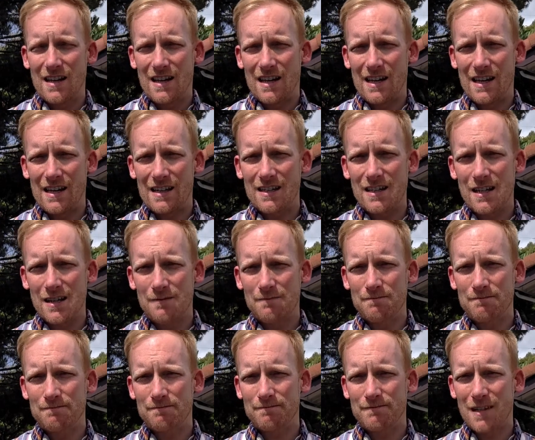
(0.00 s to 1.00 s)

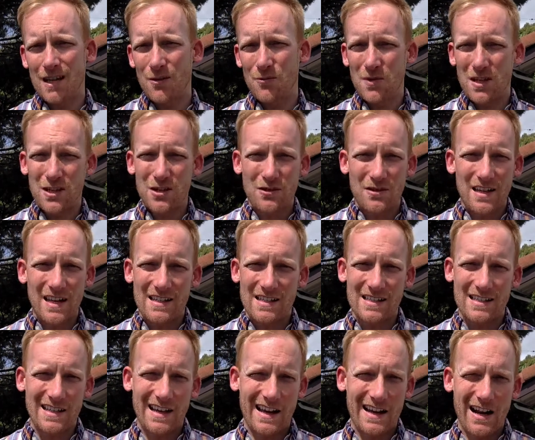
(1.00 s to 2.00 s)
And we do
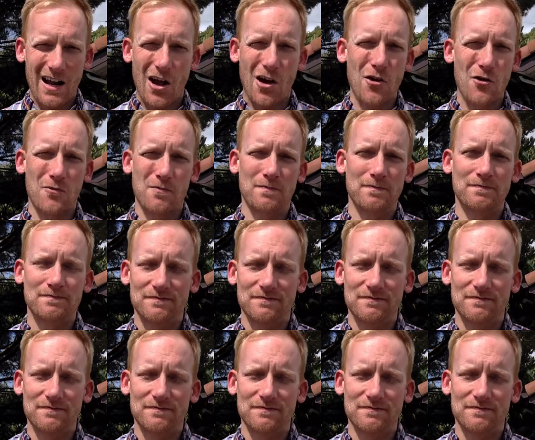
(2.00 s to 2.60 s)
this at home.